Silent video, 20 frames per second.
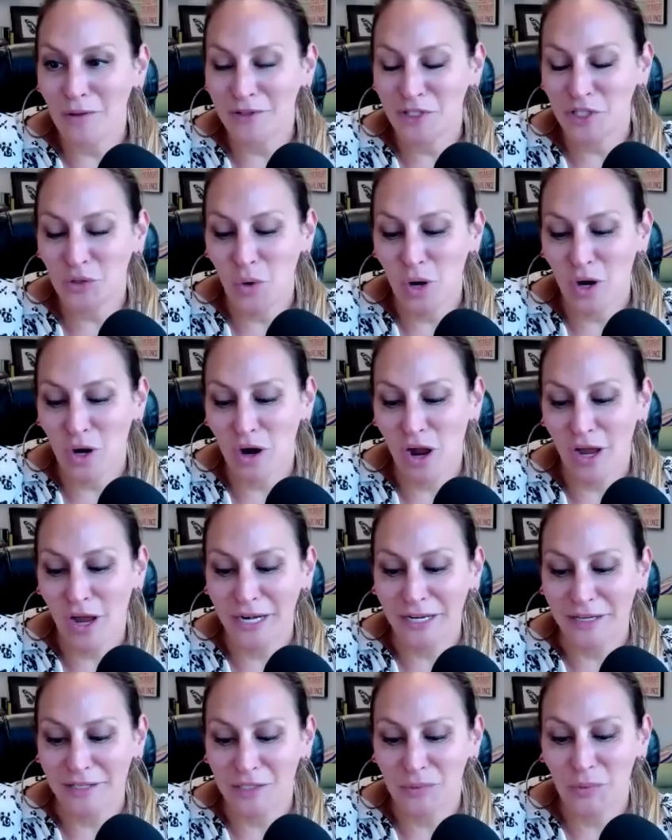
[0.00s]
to our
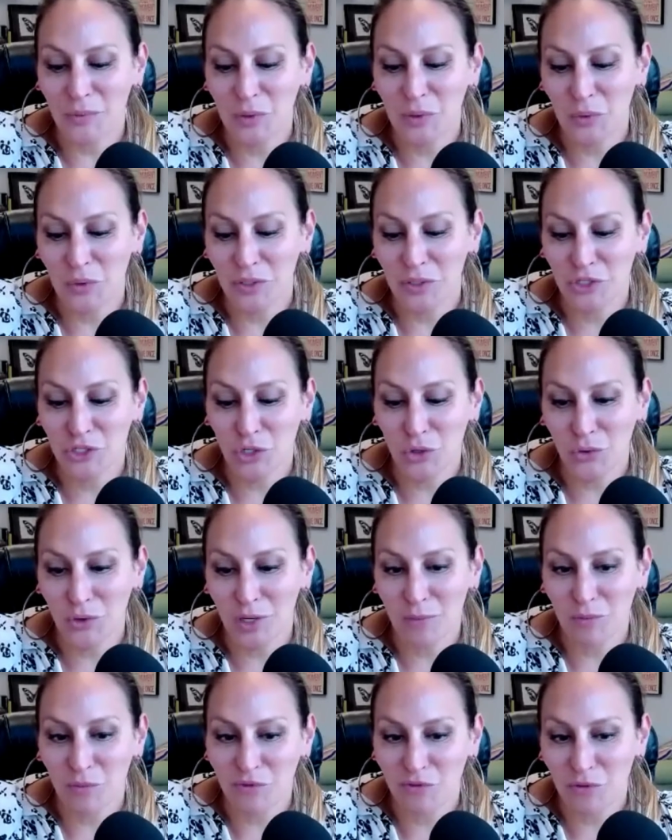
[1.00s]
audience, we were
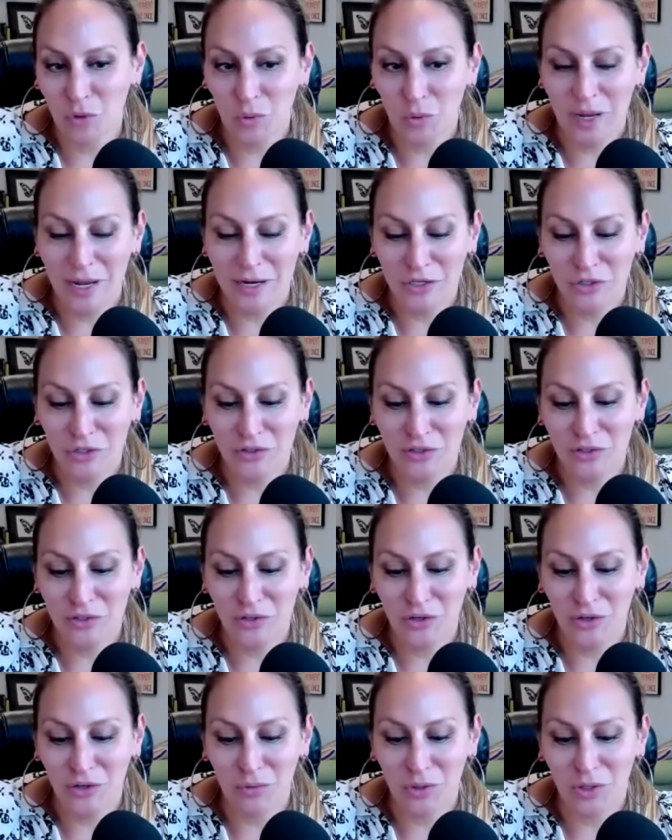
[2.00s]
joking before we actually
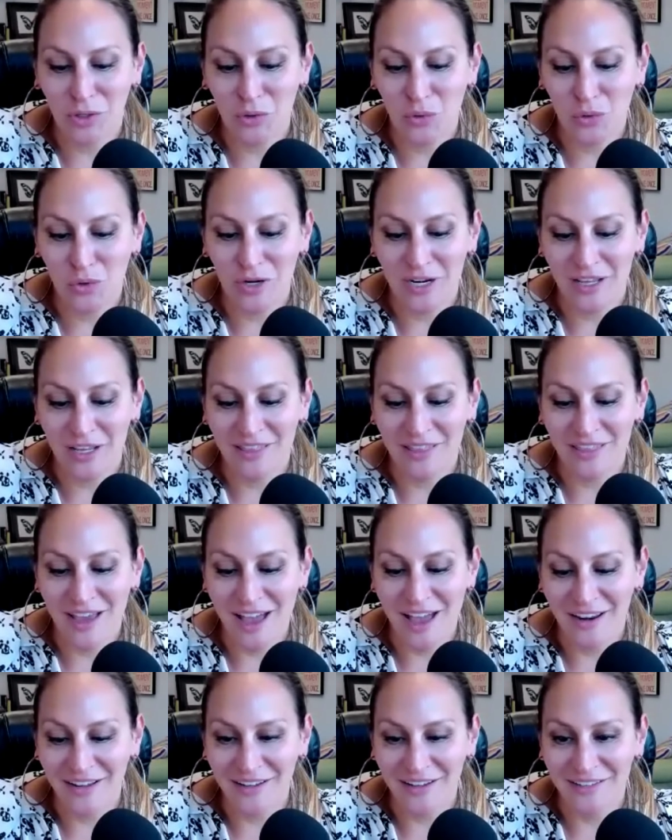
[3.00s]
started recording
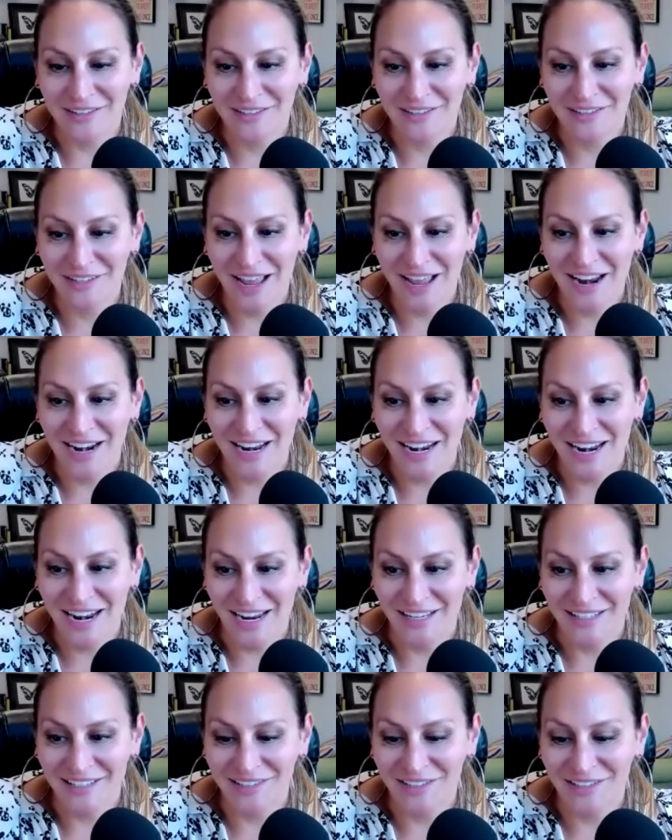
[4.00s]
that it's kind of
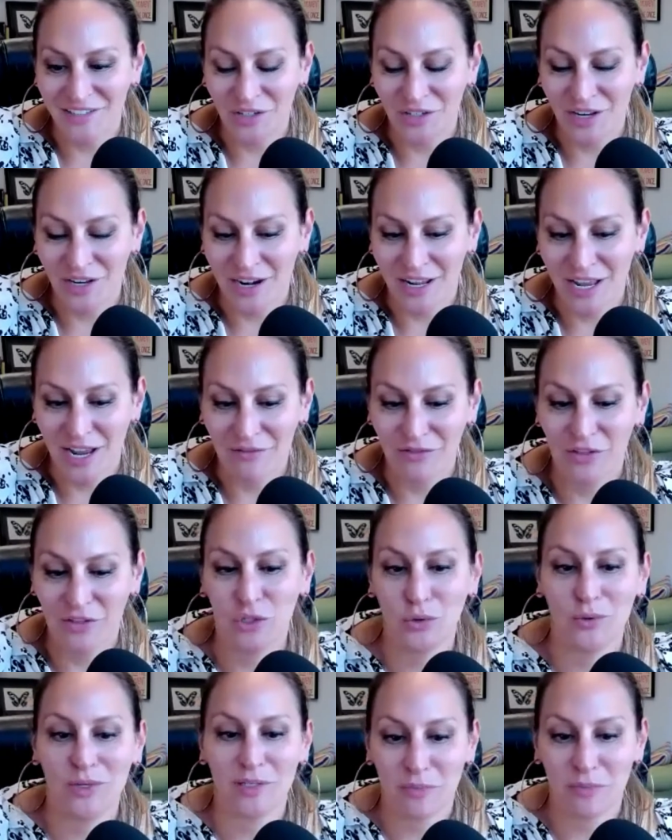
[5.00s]
nice to not have to
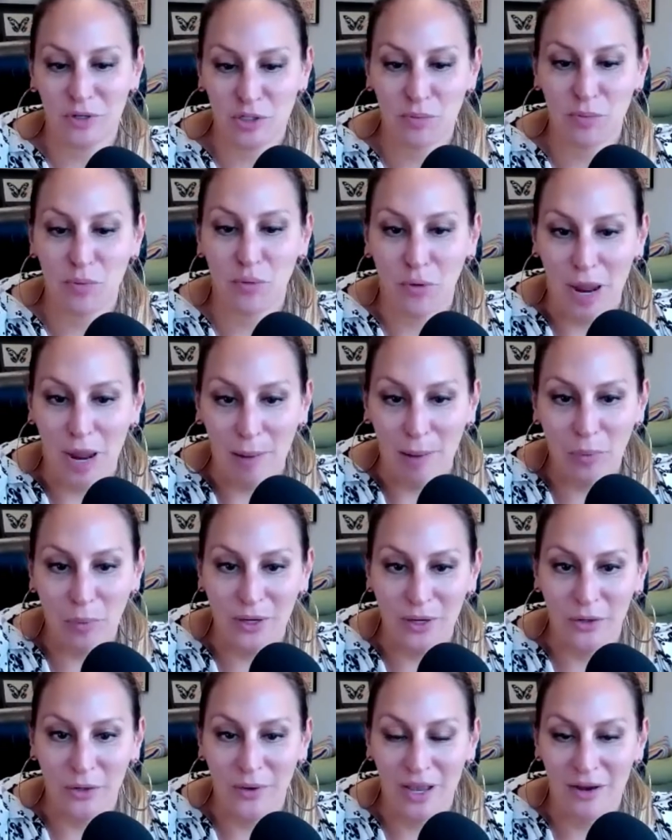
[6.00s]
do as much prep
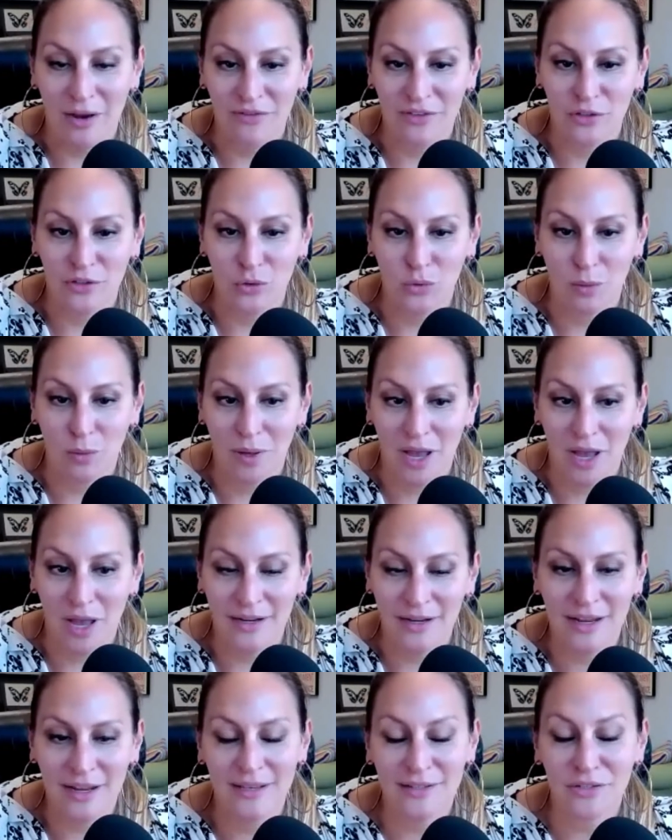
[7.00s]
when you have to do a
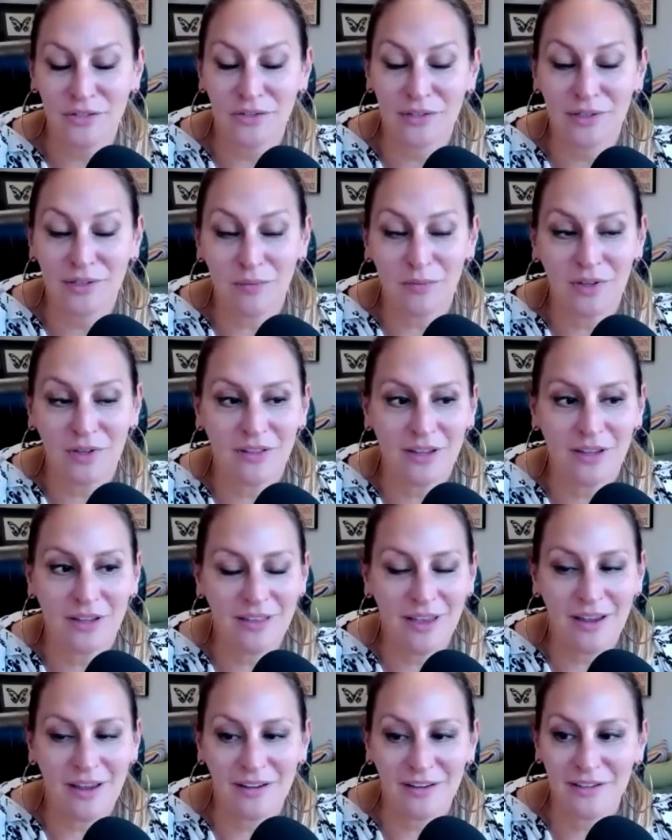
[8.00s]
podcast or something like
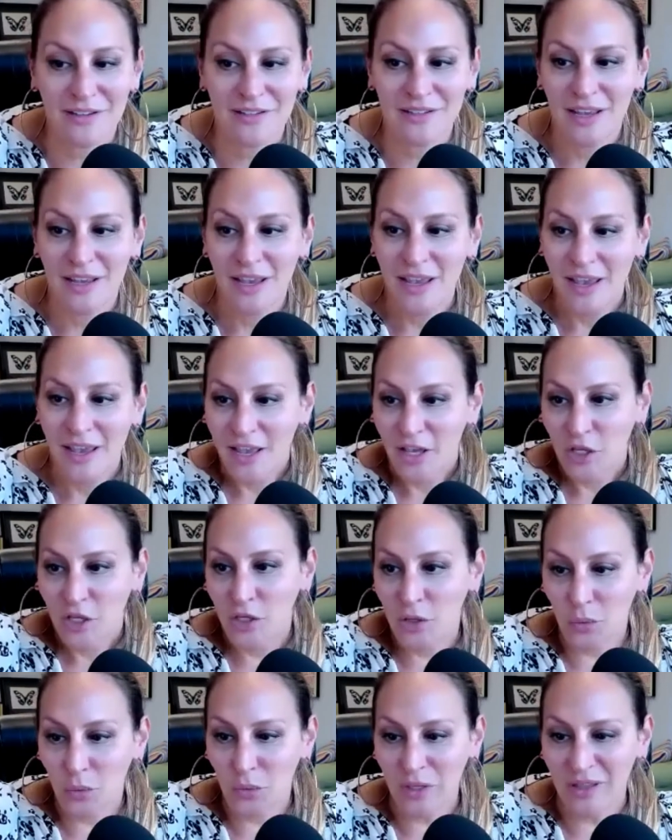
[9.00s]
that, because
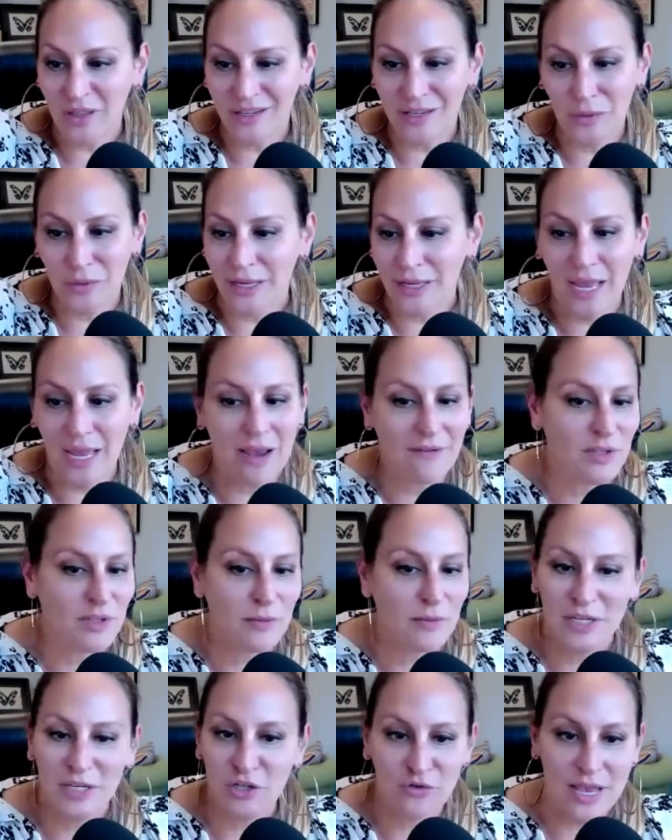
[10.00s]
you really only have to
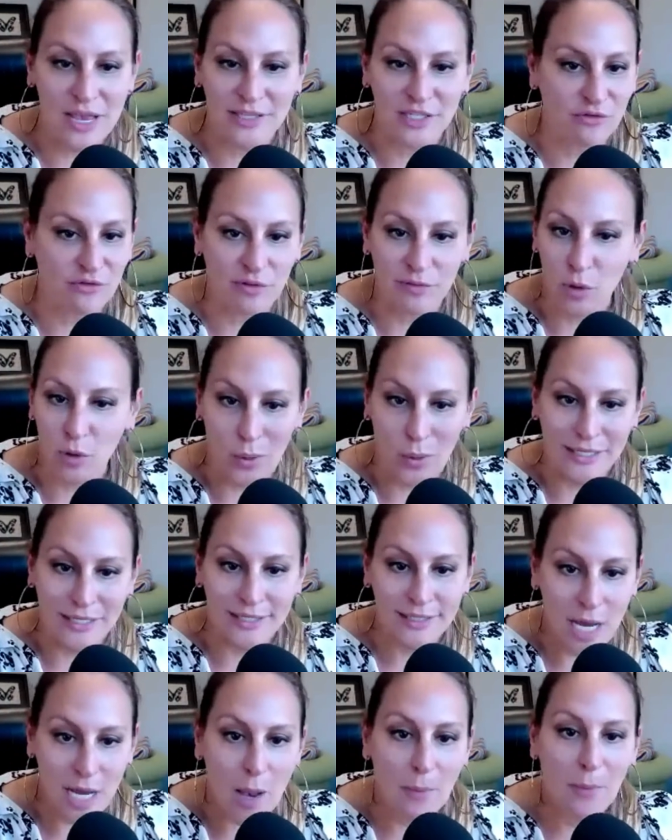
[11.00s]
be dressed from the
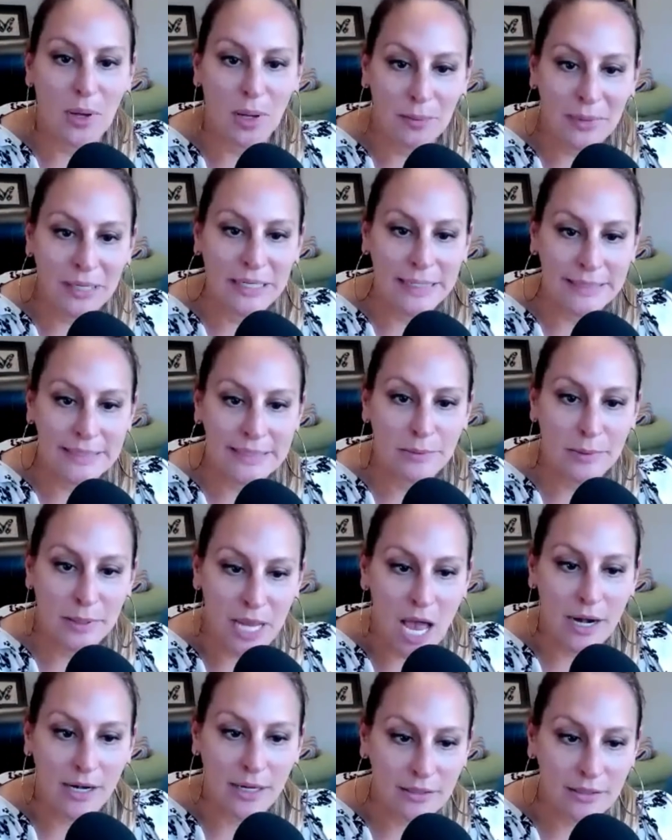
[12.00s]
waist up. Let's be
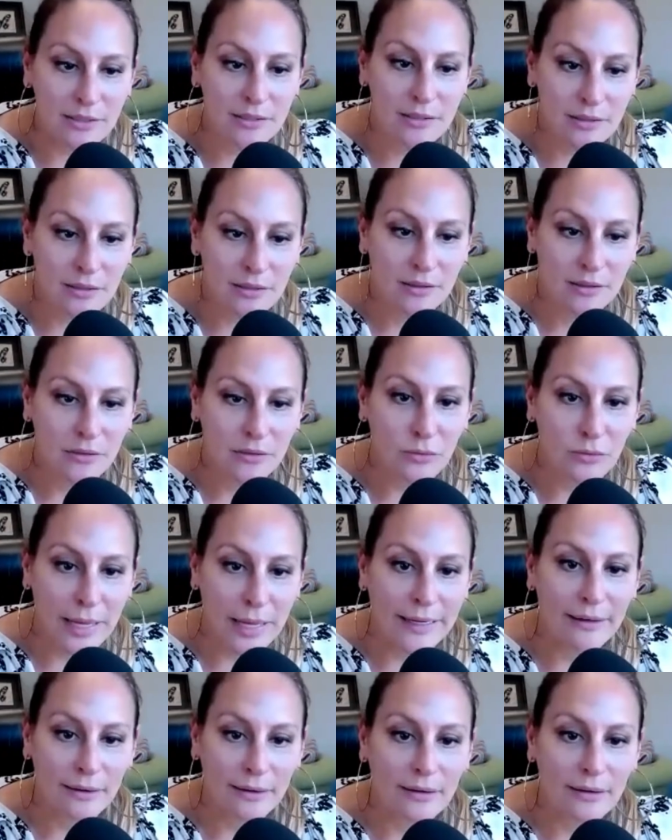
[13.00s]
honest, right?